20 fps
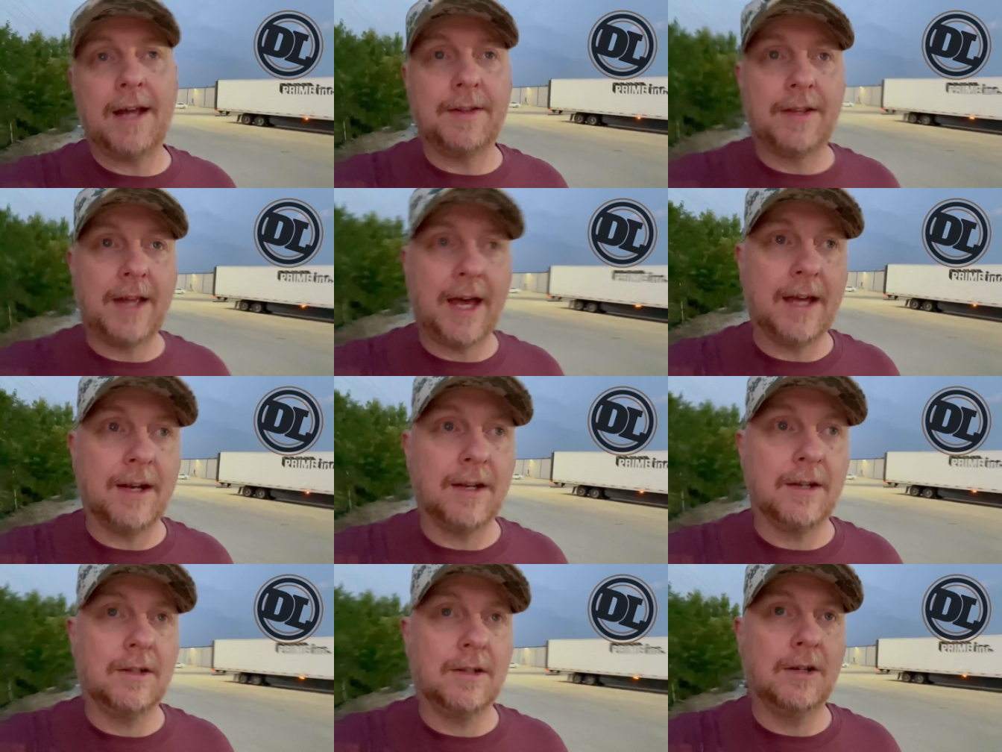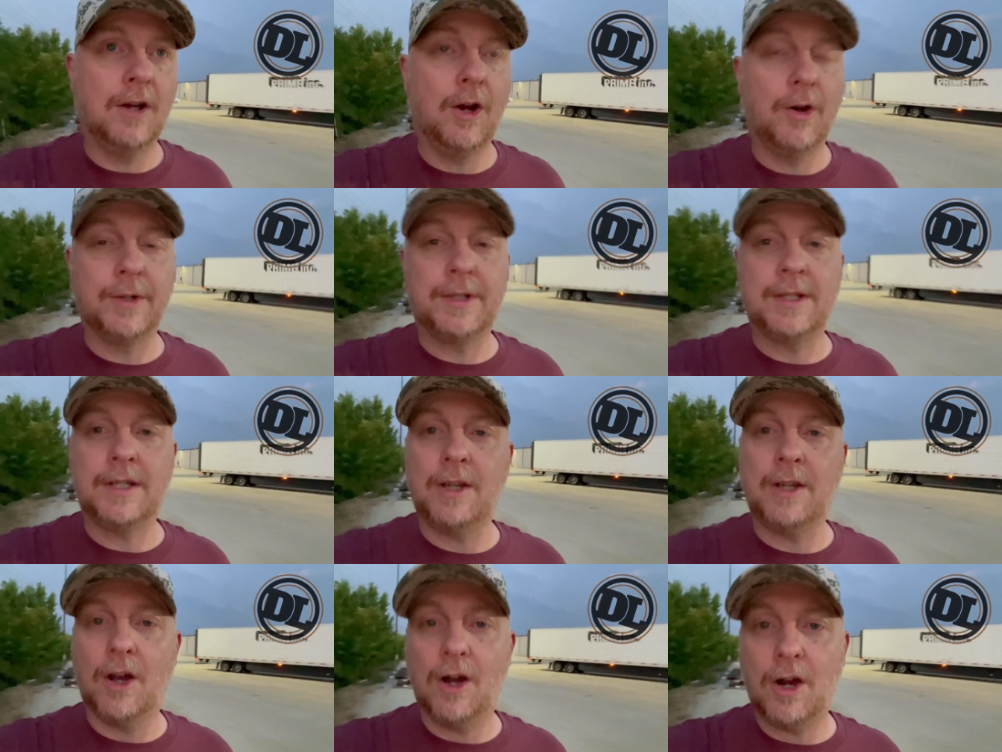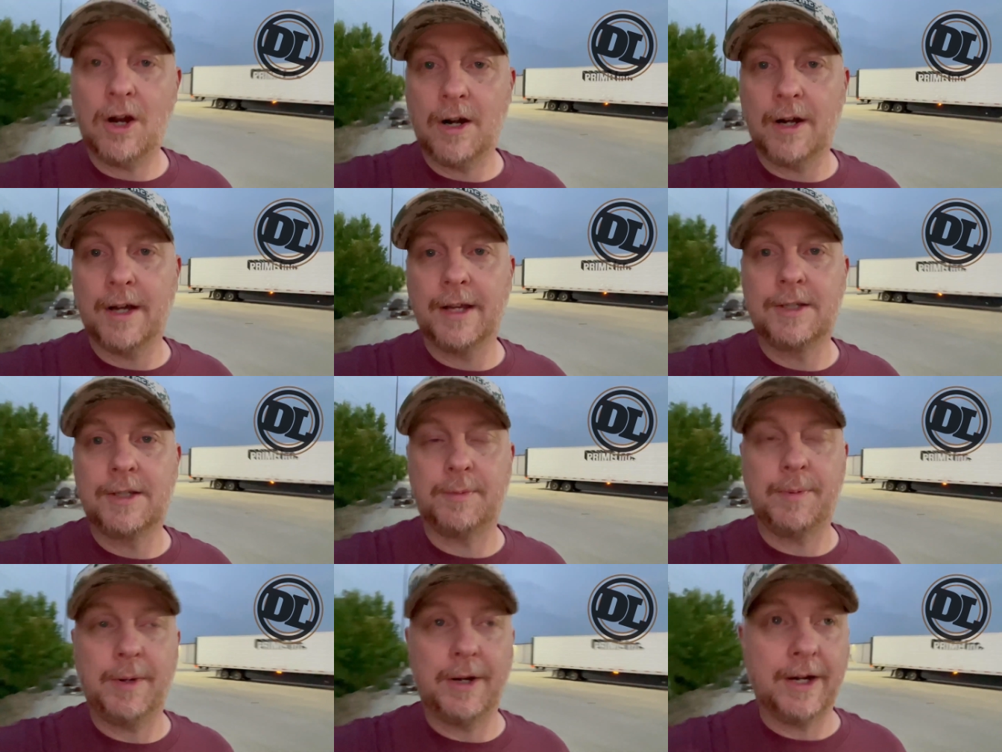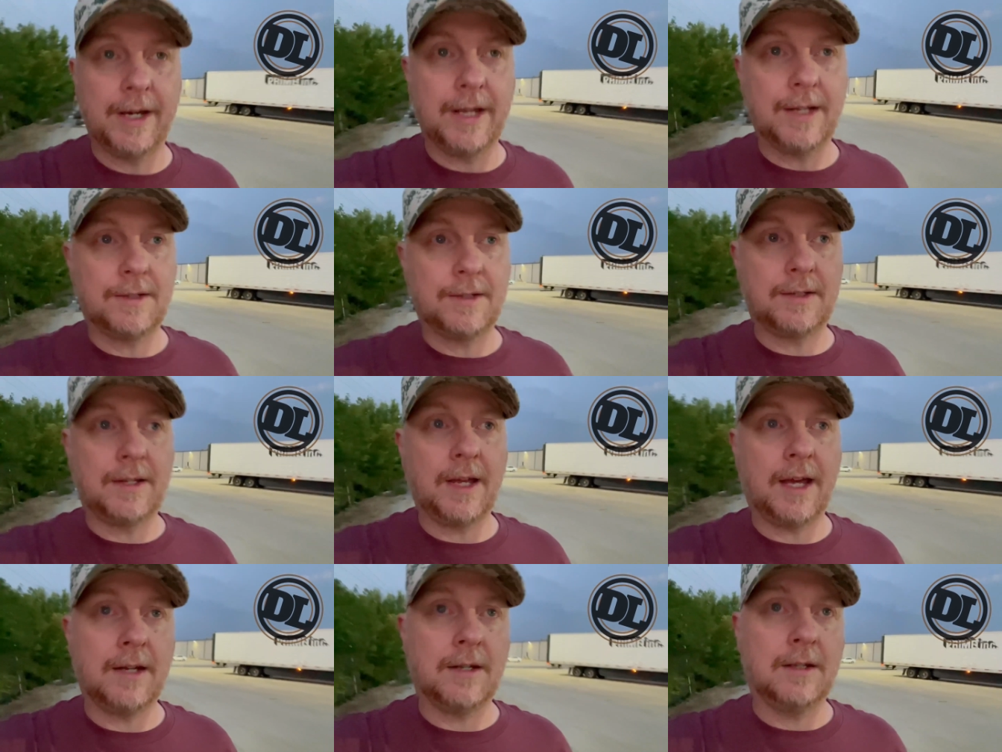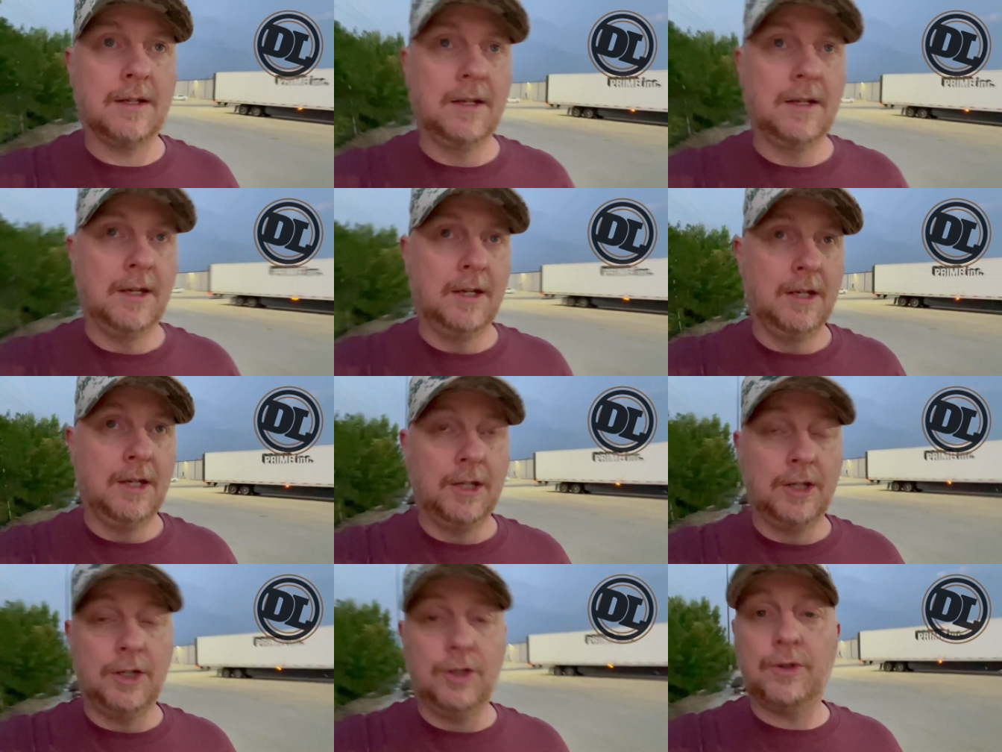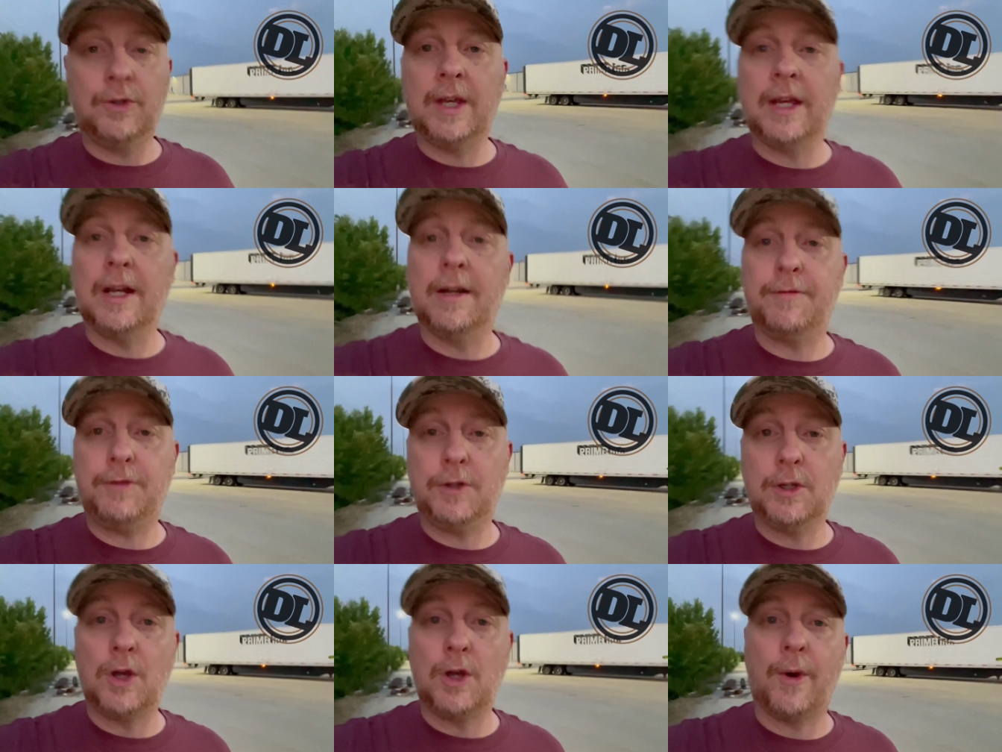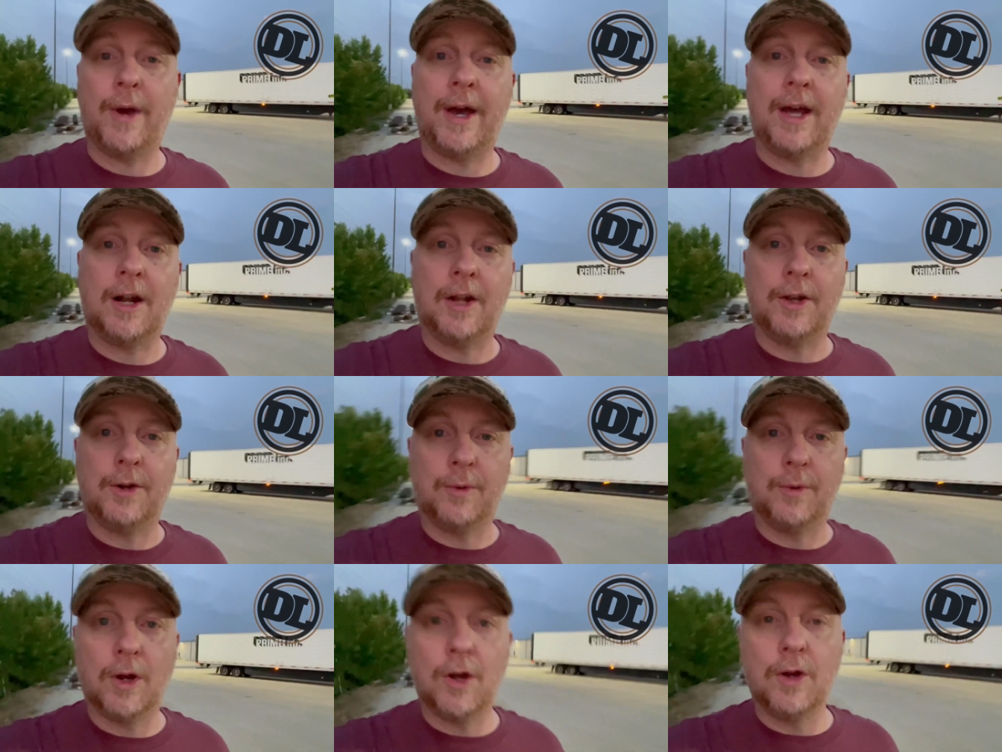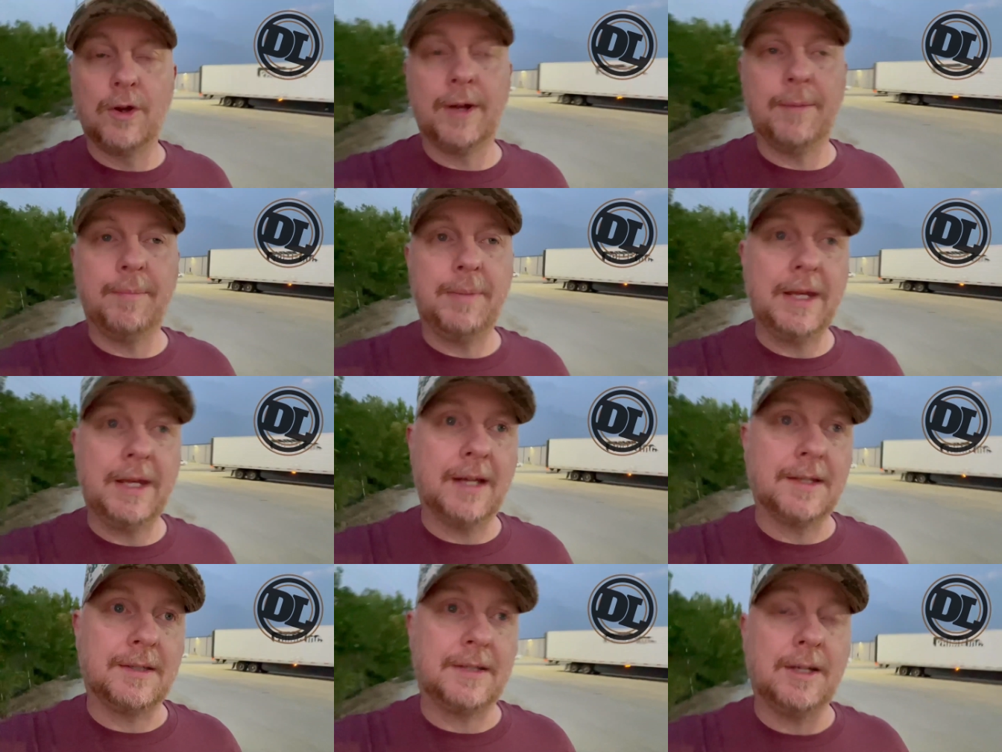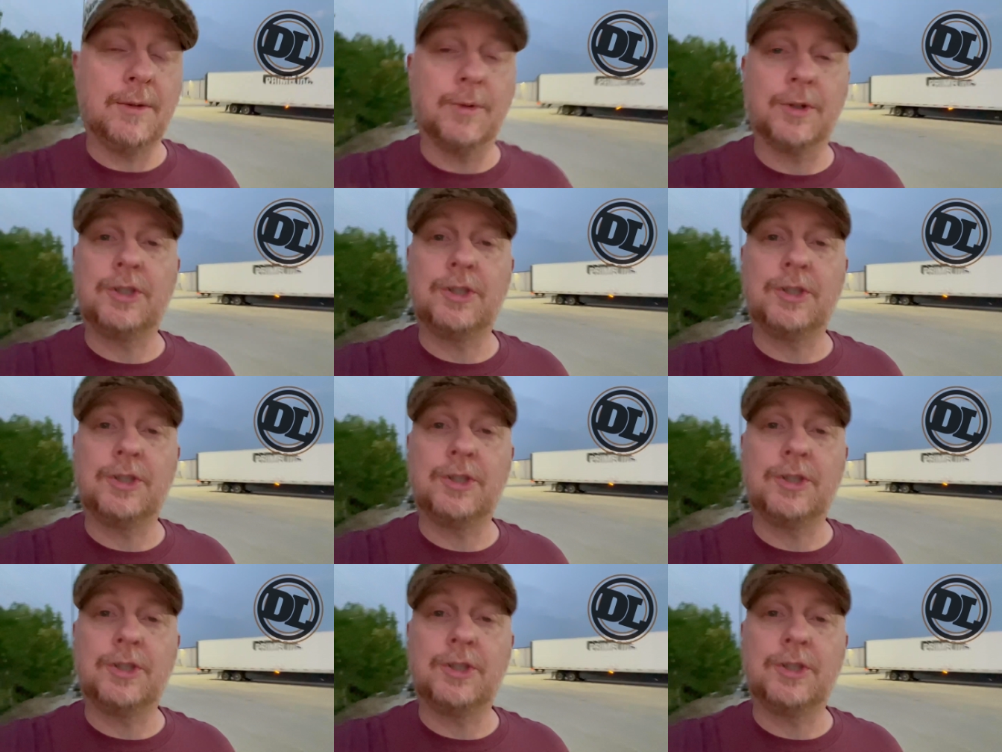that OTR experience that you get if you go out on the road in PSD.